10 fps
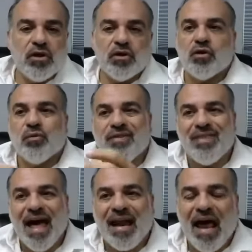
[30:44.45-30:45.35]
So when
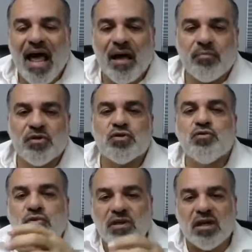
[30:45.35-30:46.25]
that happens,
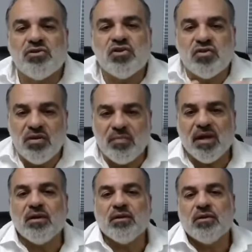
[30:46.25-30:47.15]
do not just
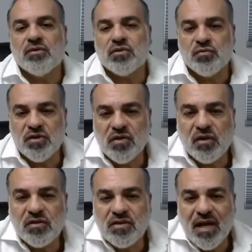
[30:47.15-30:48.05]
depend on those
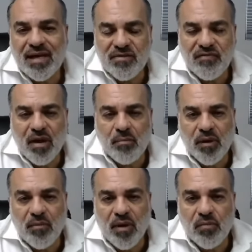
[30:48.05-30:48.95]
results as a family
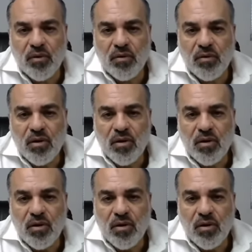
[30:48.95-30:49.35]
member.